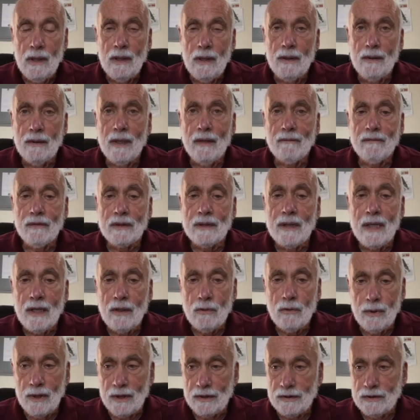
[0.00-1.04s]
You have to take
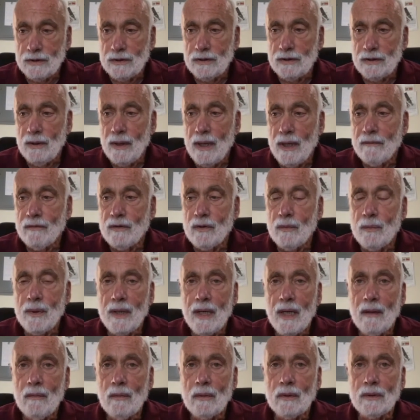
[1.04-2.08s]
risks. You have to be
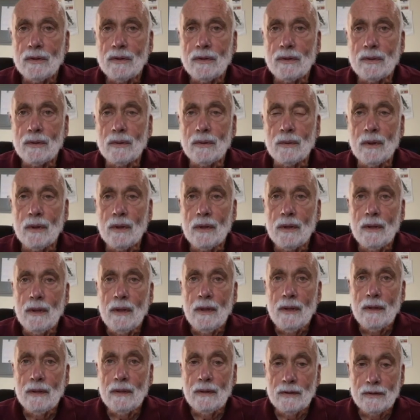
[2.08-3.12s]
able to
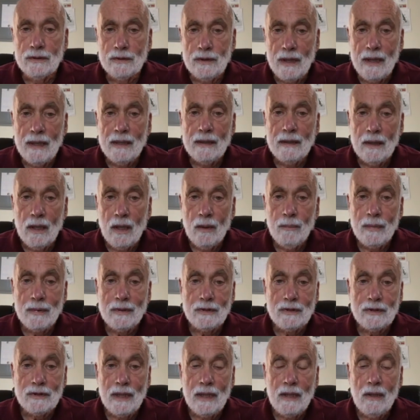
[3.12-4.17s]
stand up and
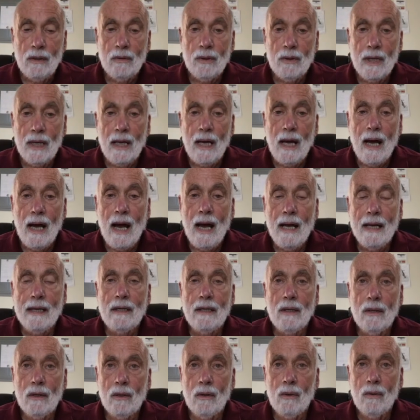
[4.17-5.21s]
say, okay, I
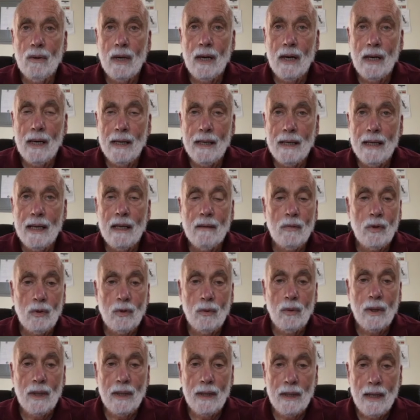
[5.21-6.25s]
know I am
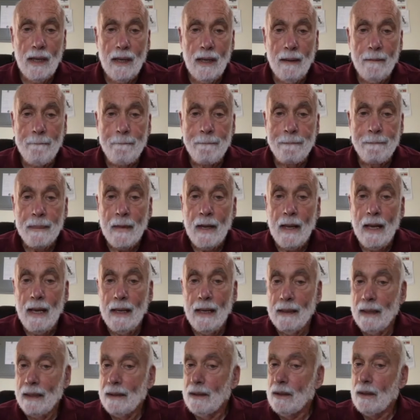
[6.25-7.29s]
who I am,
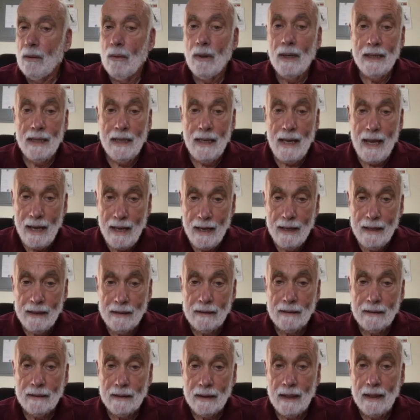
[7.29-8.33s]
and I know I can
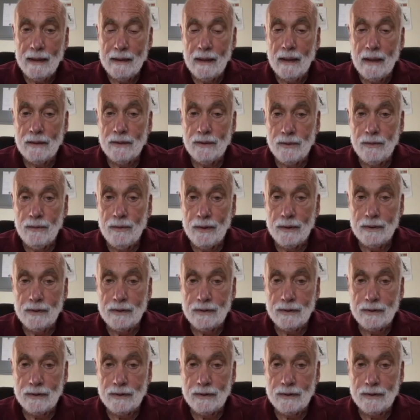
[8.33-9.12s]
and cannot do this.